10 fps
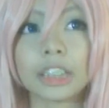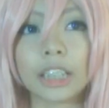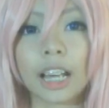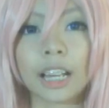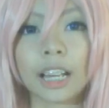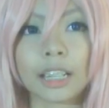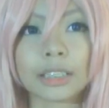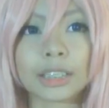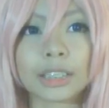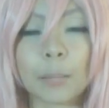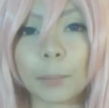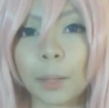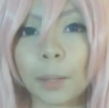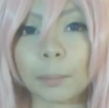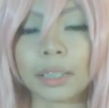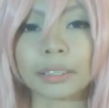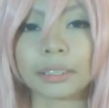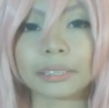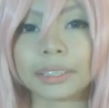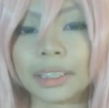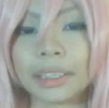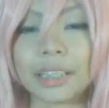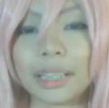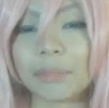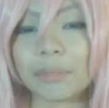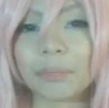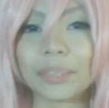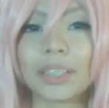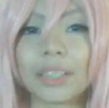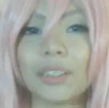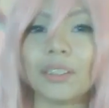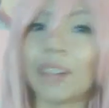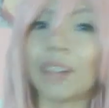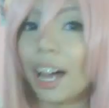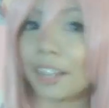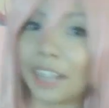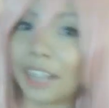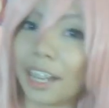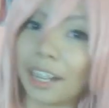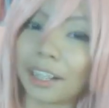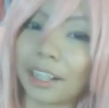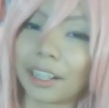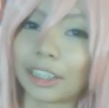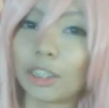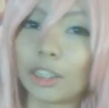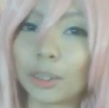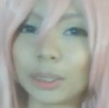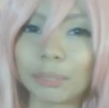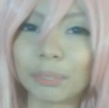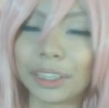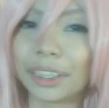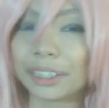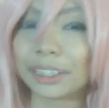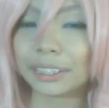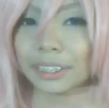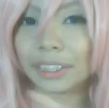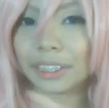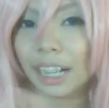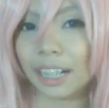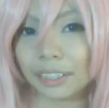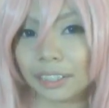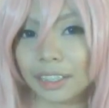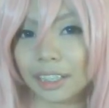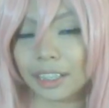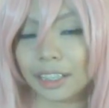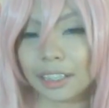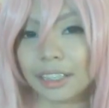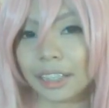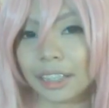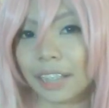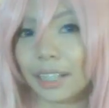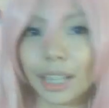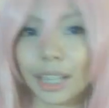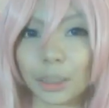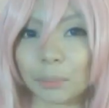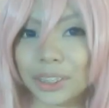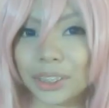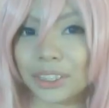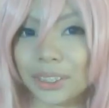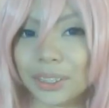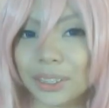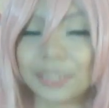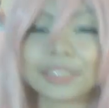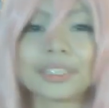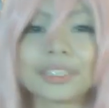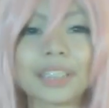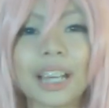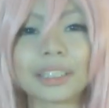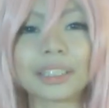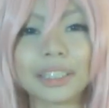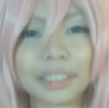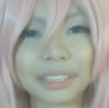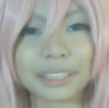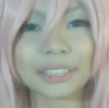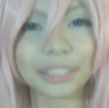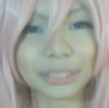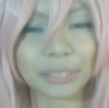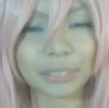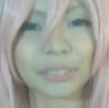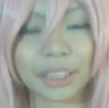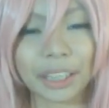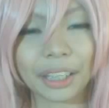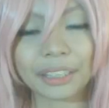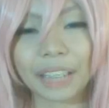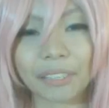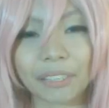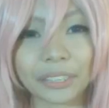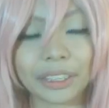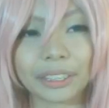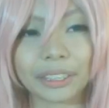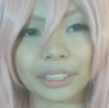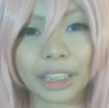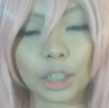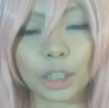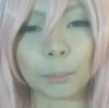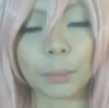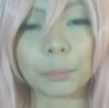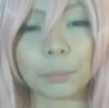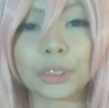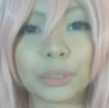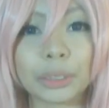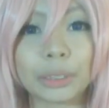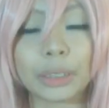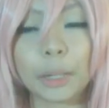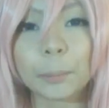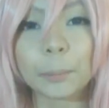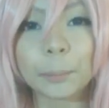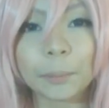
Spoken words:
I step up and say, "Oh, hi there! You're cosplaying as this character. Can I get a picture?" Yeah, I think it starts from there. And after taking my picture with them,